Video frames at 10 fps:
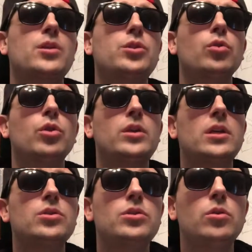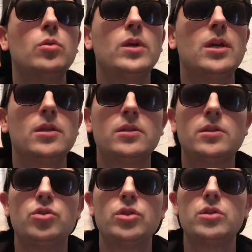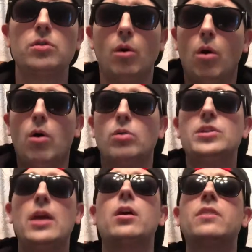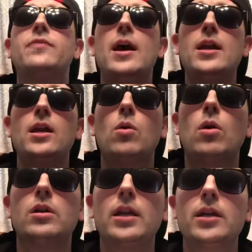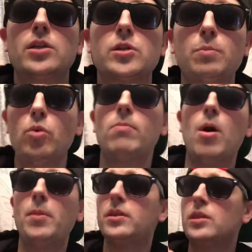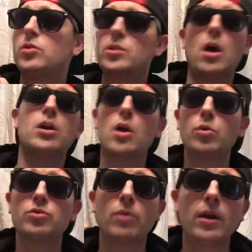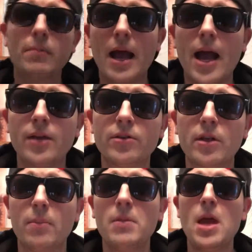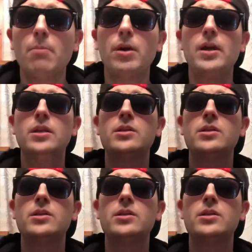to look into is just terrifying or like a spook moment, like you saw a ghost running behind or something. But in